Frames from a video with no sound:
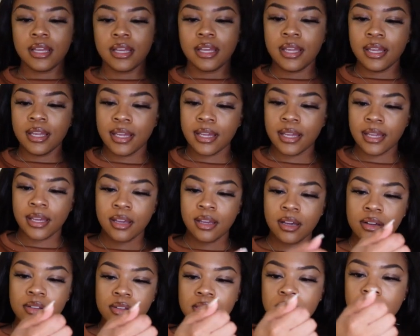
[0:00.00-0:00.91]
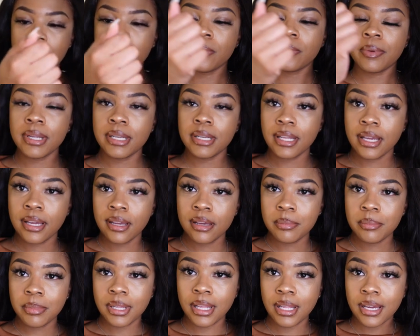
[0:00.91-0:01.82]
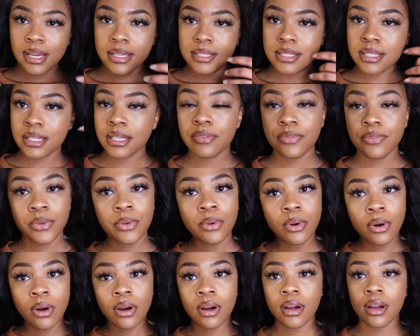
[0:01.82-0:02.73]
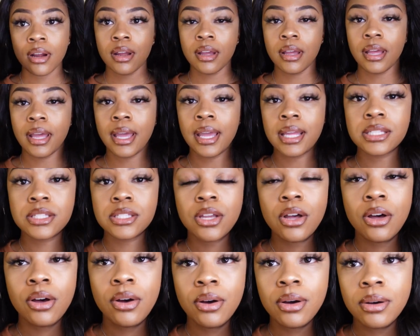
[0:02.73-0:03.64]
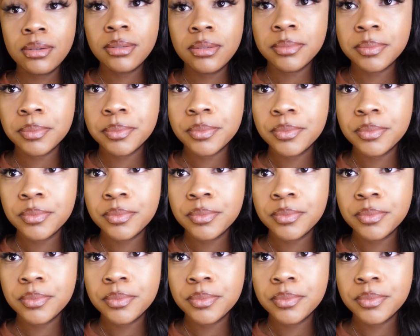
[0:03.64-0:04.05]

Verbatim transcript: It goes all the way down, but like I said, if you are a tall,